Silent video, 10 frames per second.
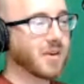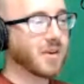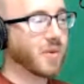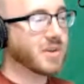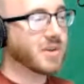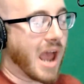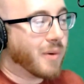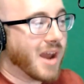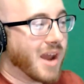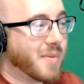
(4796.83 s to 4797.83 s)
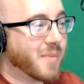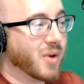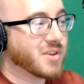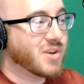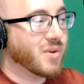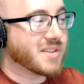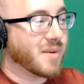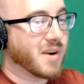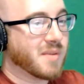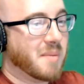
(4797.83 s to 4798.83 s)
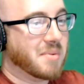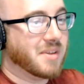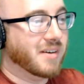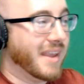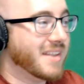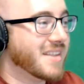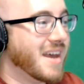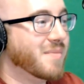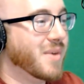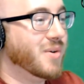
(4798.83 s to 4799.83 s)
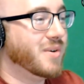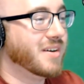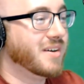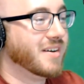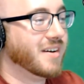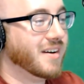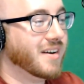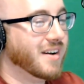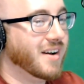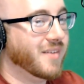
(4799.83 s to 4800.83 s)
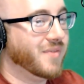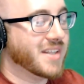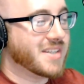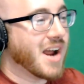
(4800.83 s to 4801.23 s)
which I would not be opposed to because I'm one of the people that likes that mode. It's not good.